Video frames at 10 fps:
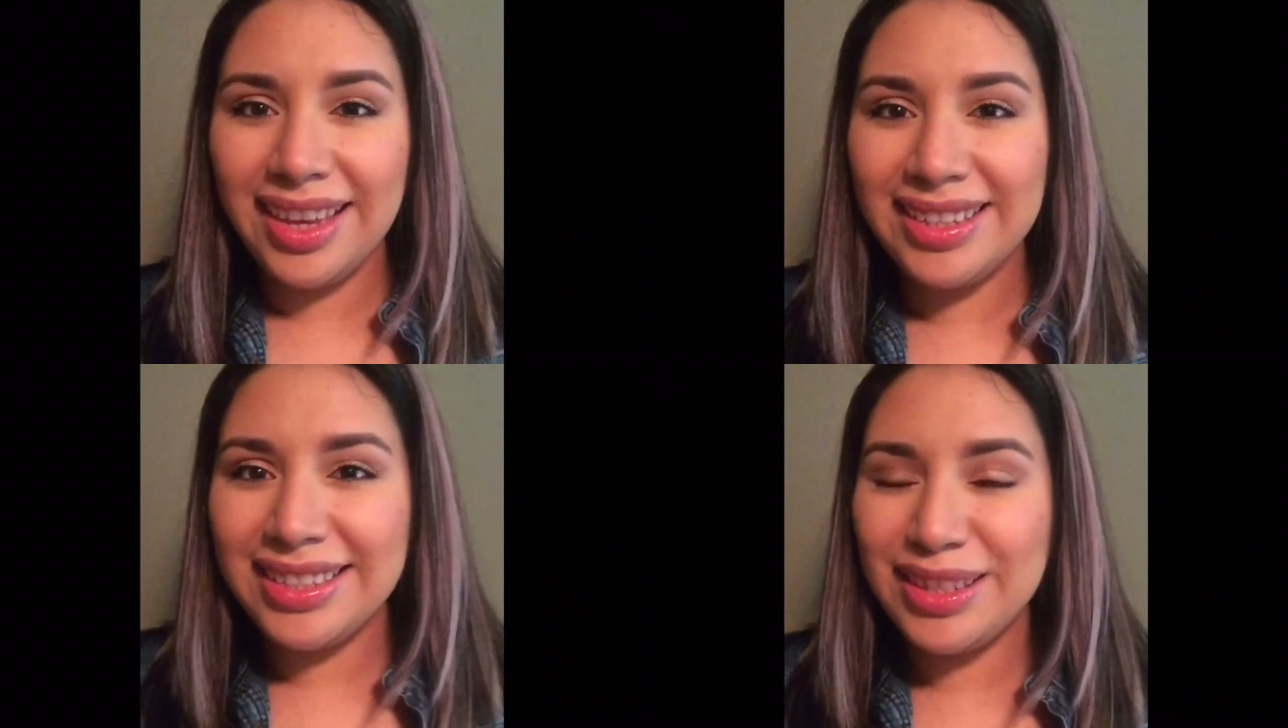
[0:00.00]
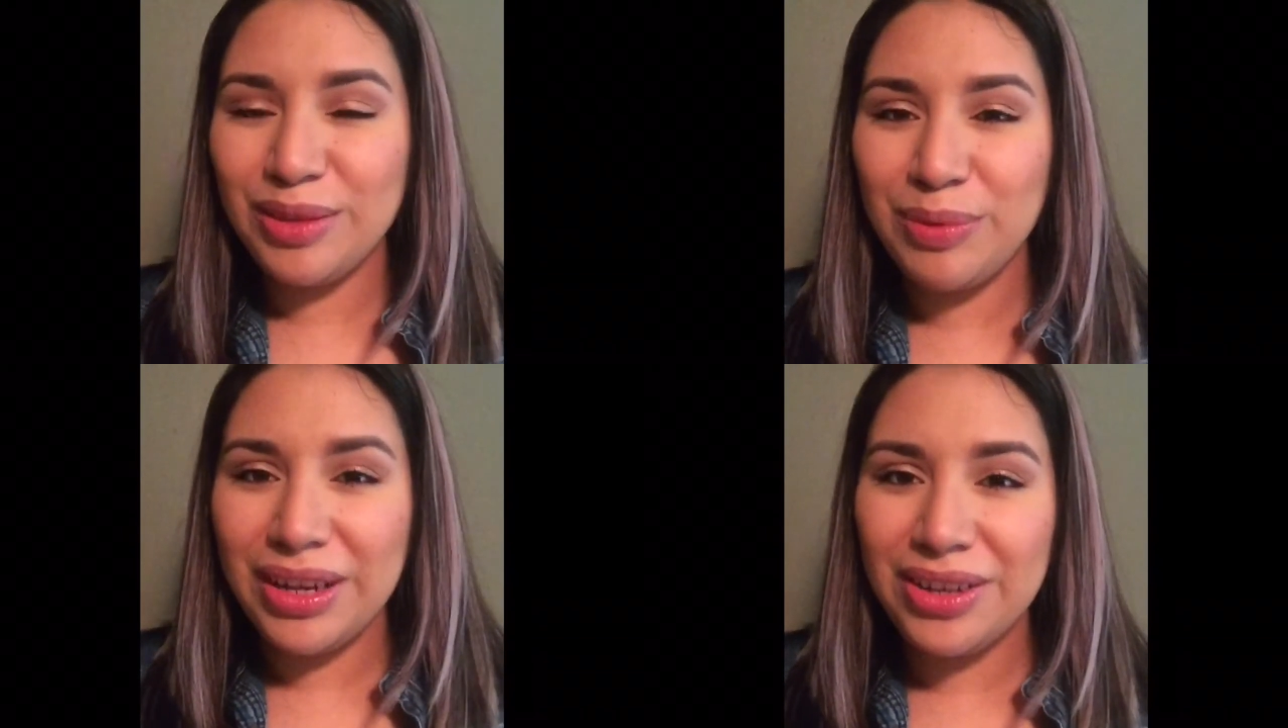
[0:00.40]
and
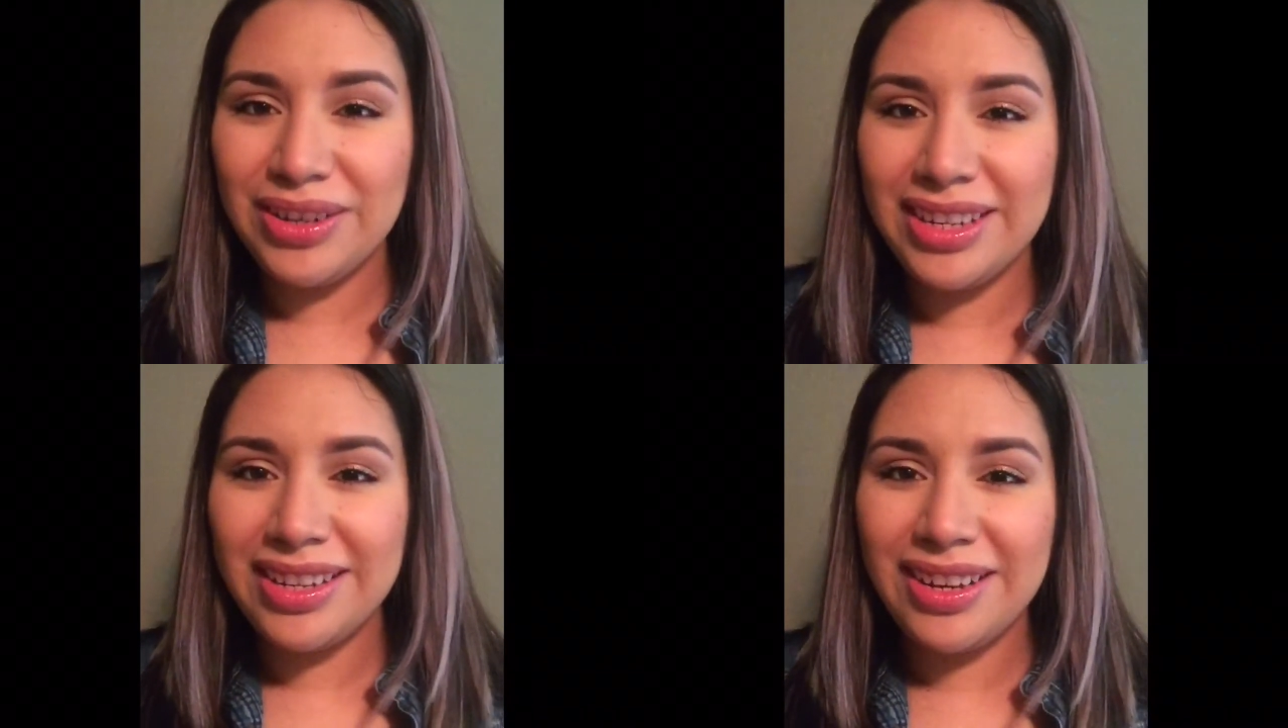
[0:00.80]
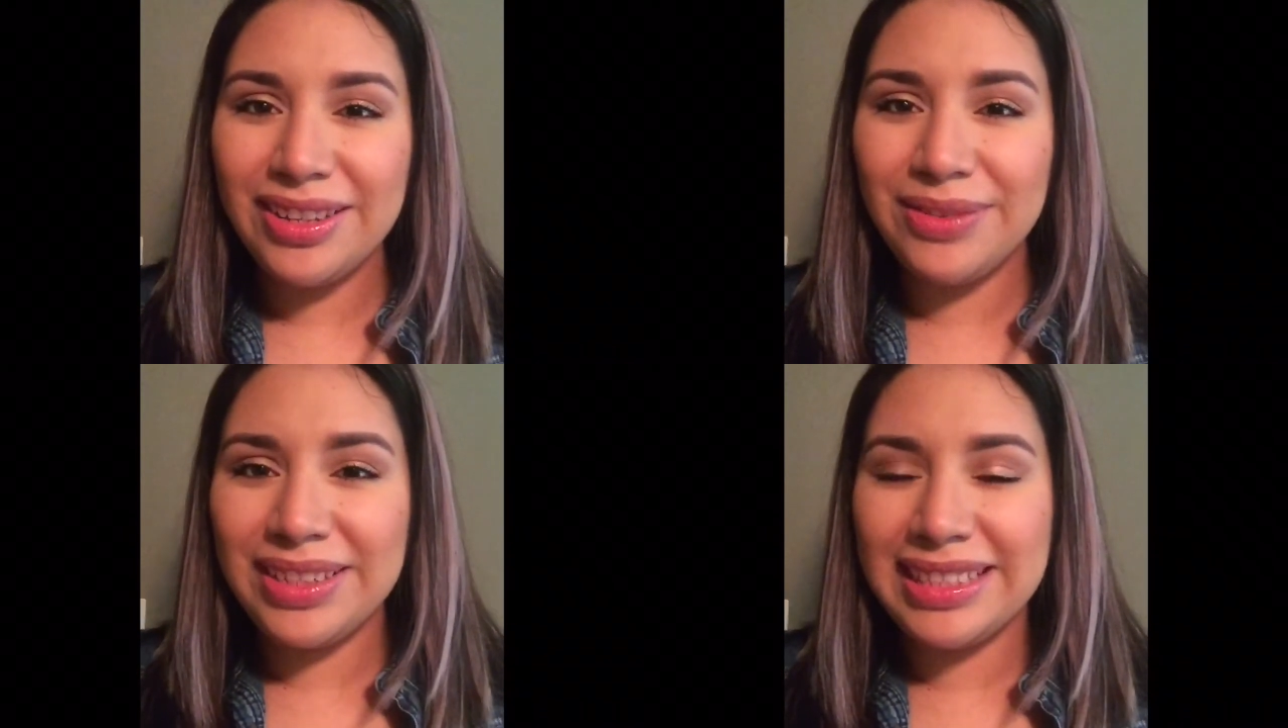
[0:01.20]
inspiring
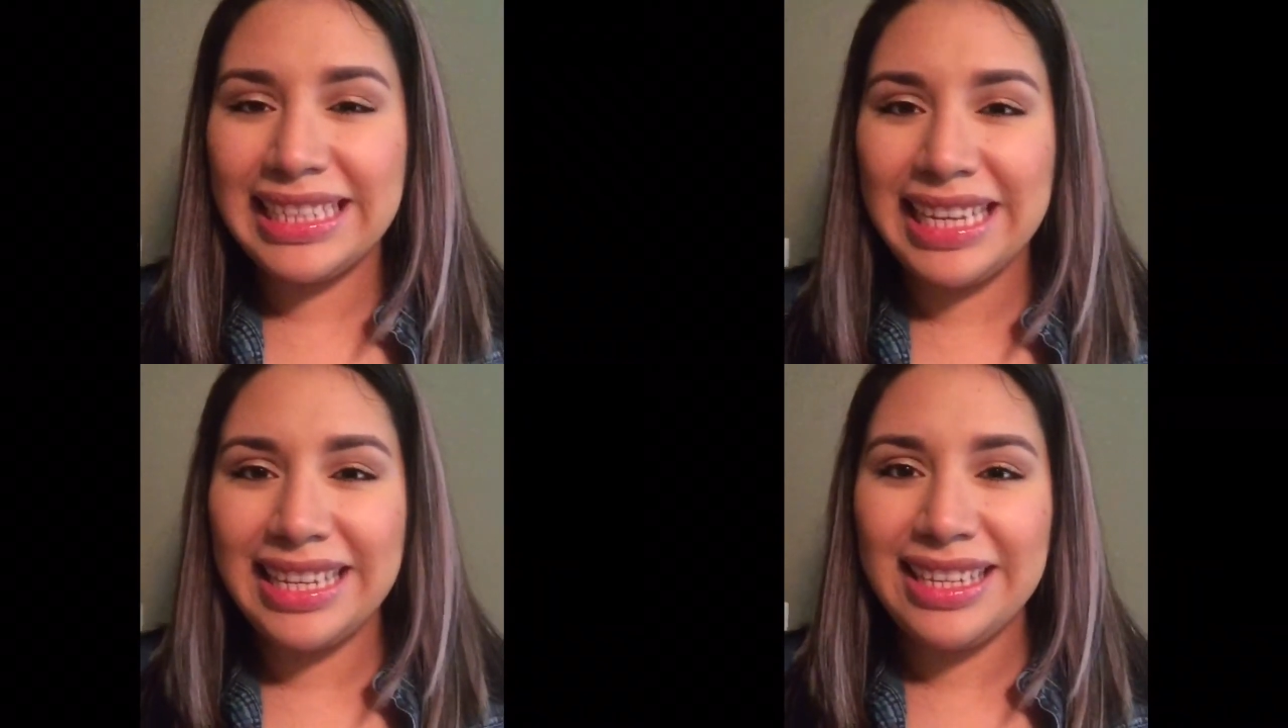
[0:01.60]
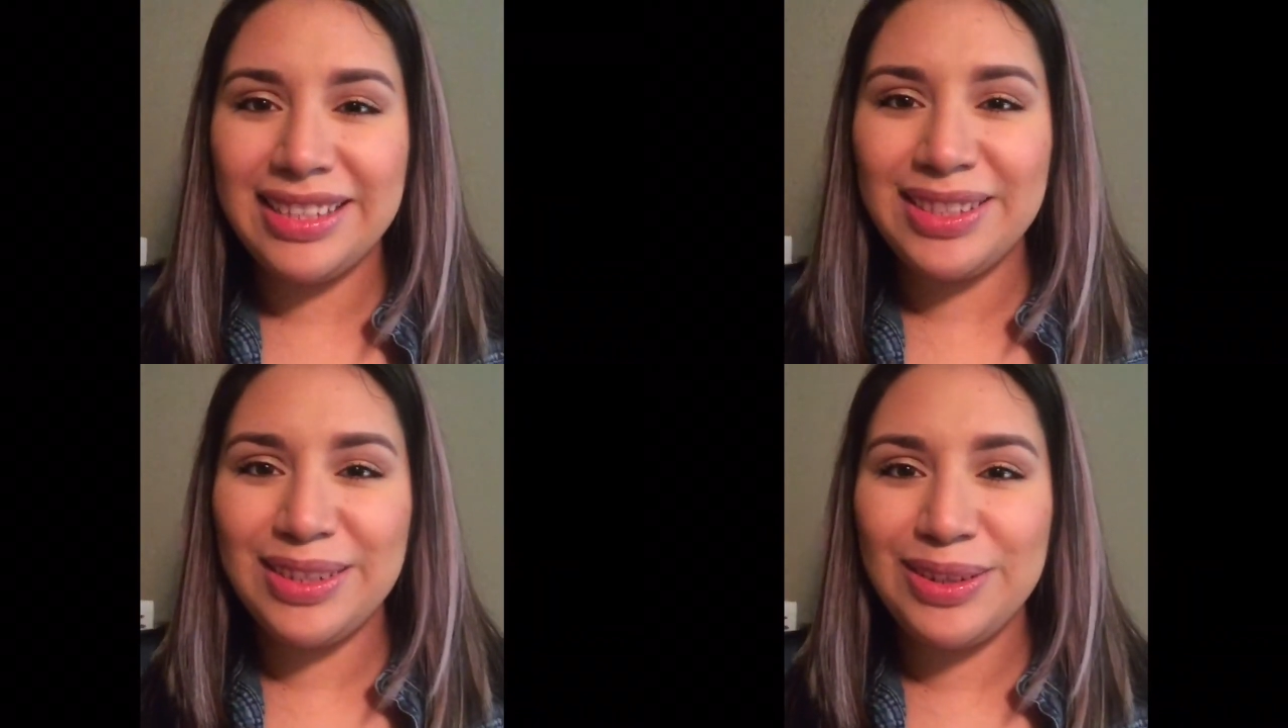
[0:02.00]
all of us
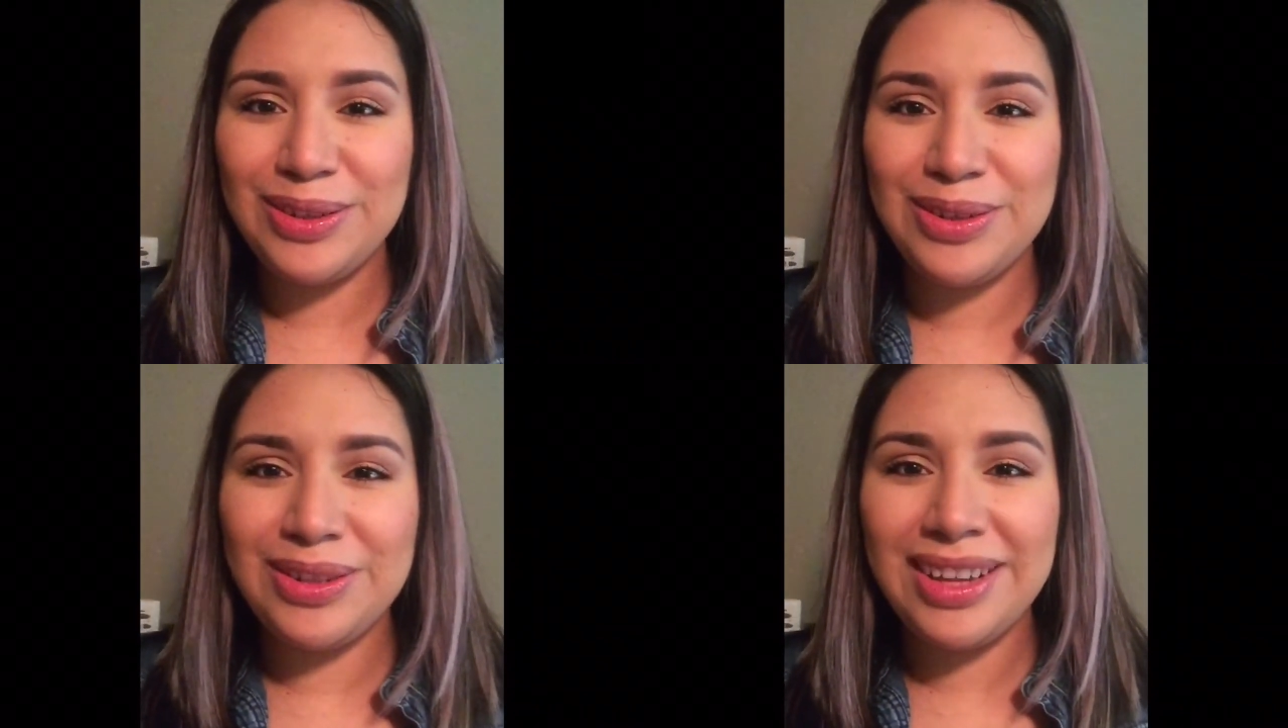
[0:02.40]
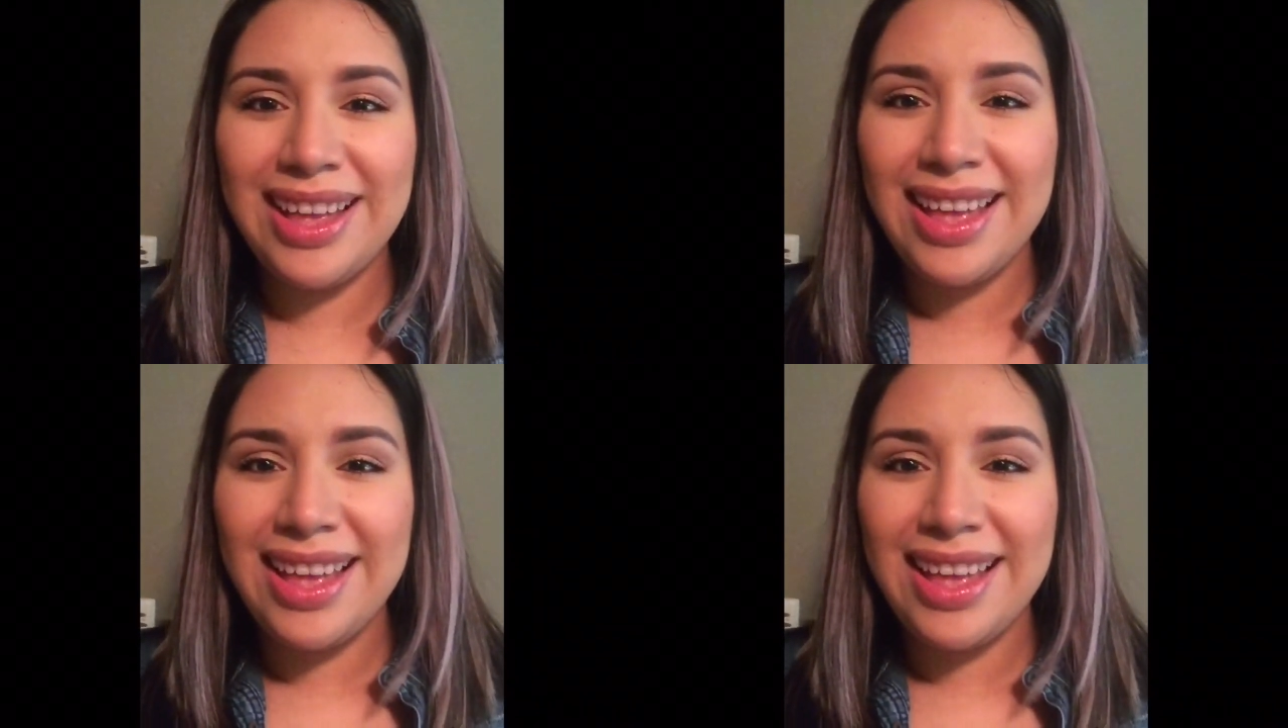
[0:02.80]
ladies to